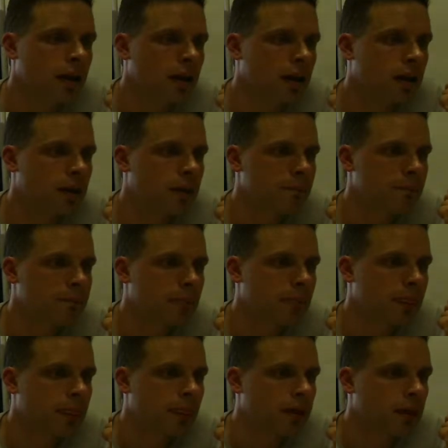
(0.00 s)

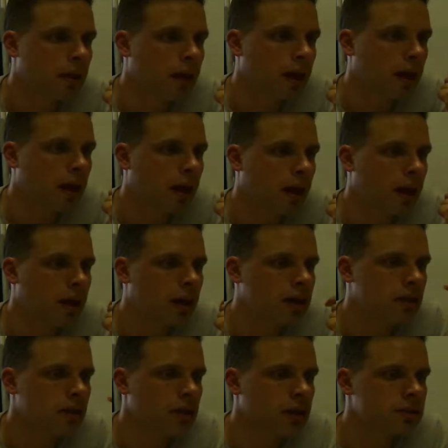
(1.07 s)

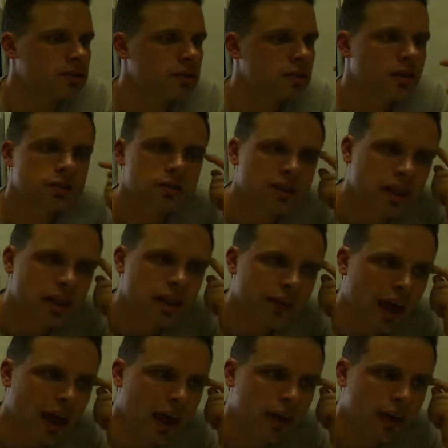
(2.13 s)
And it's a clever
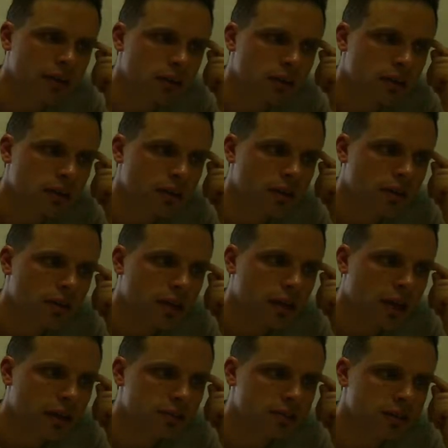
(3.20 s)
hack.
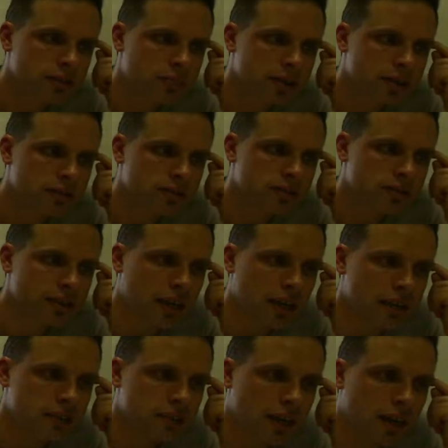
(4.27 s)
It's this piece of
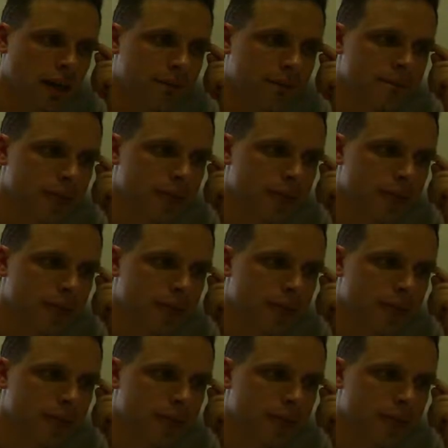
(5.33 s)
syntax here.